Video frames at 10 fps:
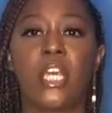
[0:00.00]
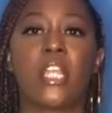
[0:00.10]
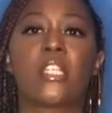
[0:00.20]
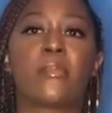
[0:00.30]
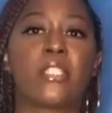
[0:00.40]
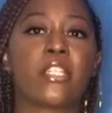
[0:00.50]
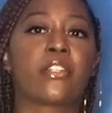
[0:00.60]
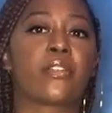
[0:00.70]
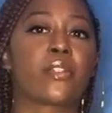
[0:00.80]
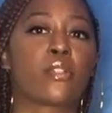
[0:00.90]
This
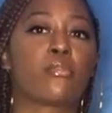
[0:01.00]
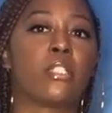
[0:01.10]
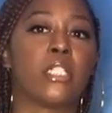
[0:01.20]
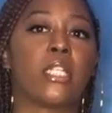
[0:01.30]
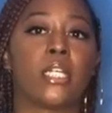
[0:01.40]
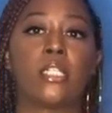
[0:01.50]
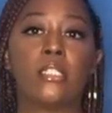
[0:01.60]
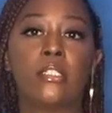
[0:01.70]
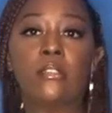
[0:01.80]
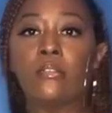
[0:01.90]
material is really
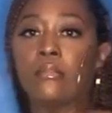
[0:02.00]
nice.